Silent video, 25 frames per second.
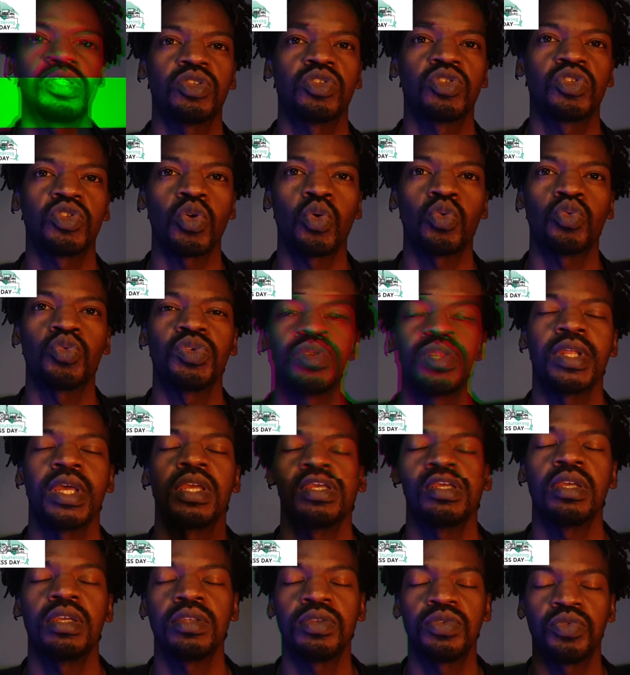So today
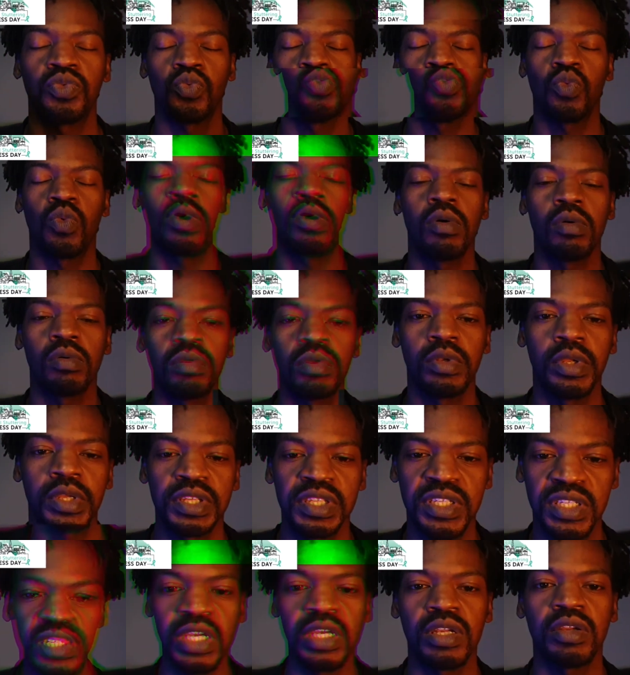is World
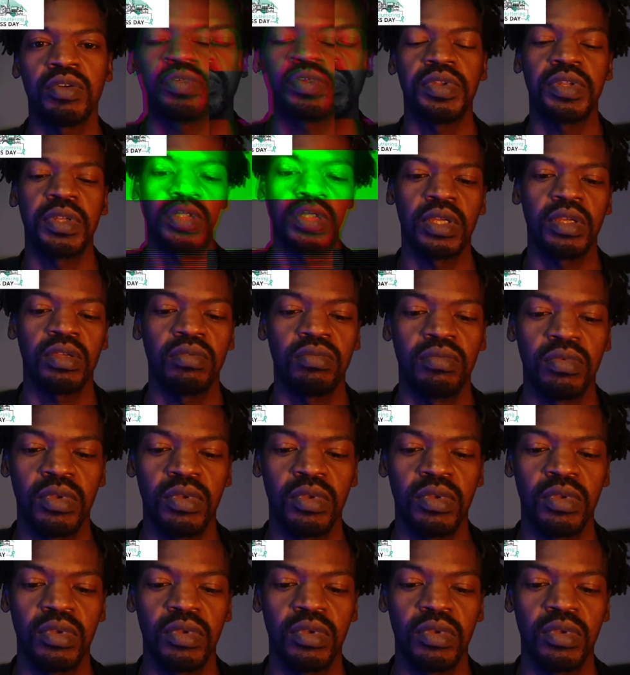Stuttering Day.